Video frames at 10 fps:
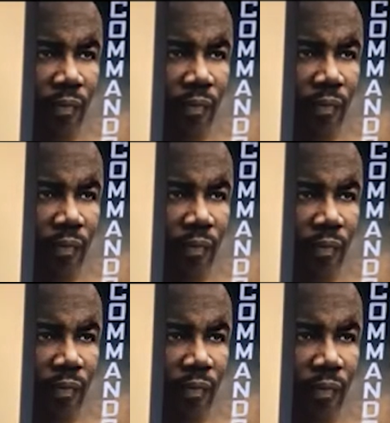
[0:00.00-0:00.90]

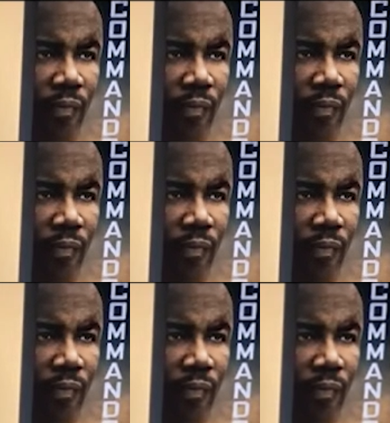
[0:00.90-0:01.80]

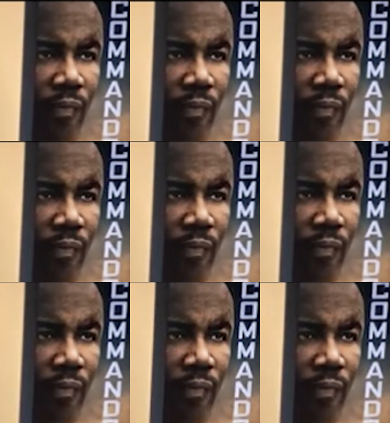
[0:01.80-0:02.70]

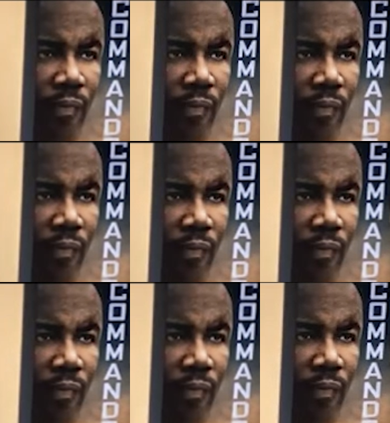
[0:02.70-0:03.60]

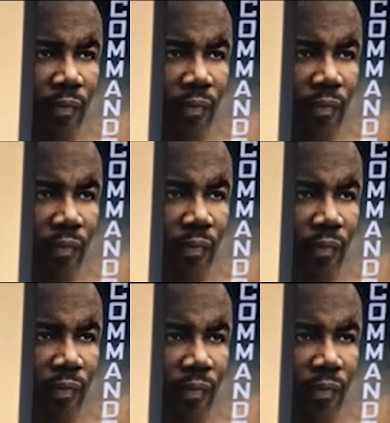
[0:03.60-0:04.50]

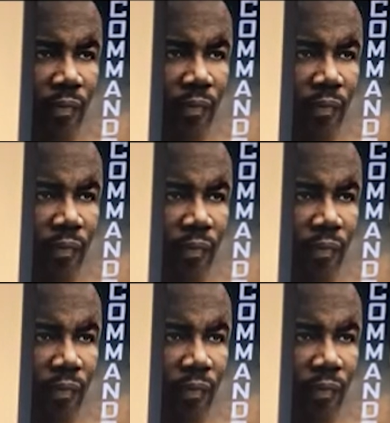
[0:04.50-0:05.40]

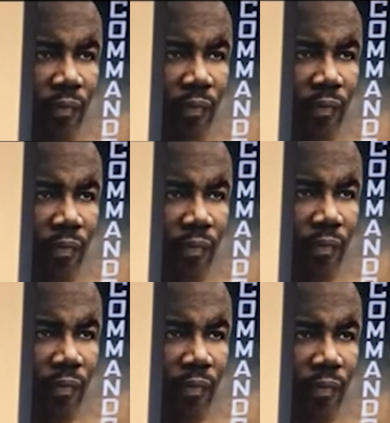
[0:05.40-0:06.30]

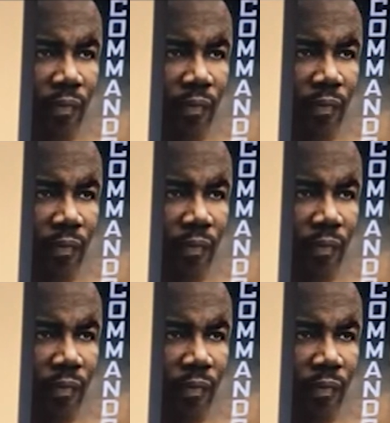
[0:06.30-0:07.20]

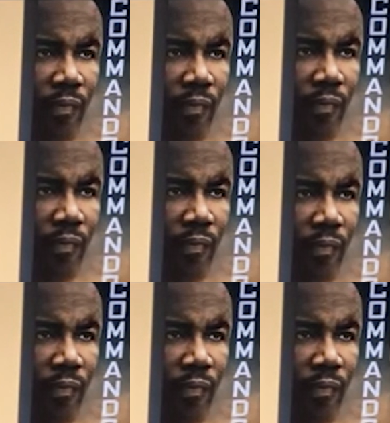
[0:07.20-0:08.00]
This person isn't speaking.